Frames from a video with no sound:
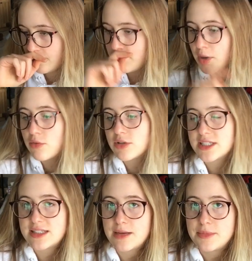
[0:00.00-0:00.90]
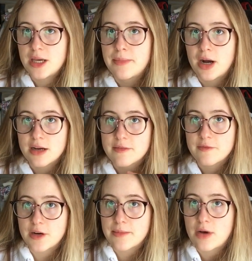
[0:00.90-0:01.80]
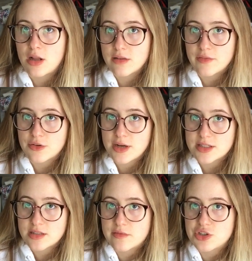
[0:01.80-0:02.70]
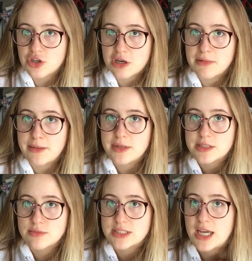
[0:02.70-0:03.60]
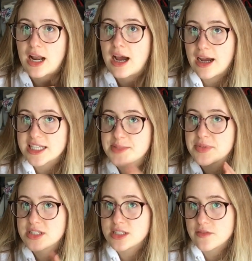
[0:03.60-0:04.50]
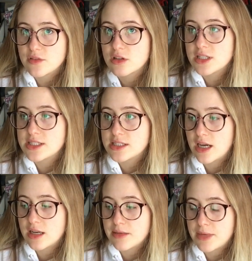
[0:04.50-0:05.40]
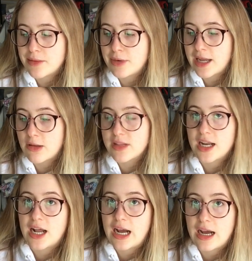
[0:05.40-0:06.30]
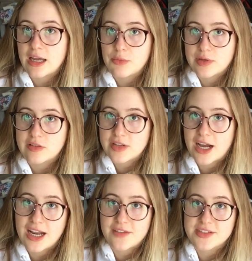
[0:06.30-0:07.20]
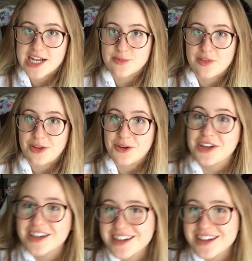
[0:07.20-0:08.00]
But what set me apart from all of the rest of the sugar babies was that I specifically said in my bio that I will not have sex with you.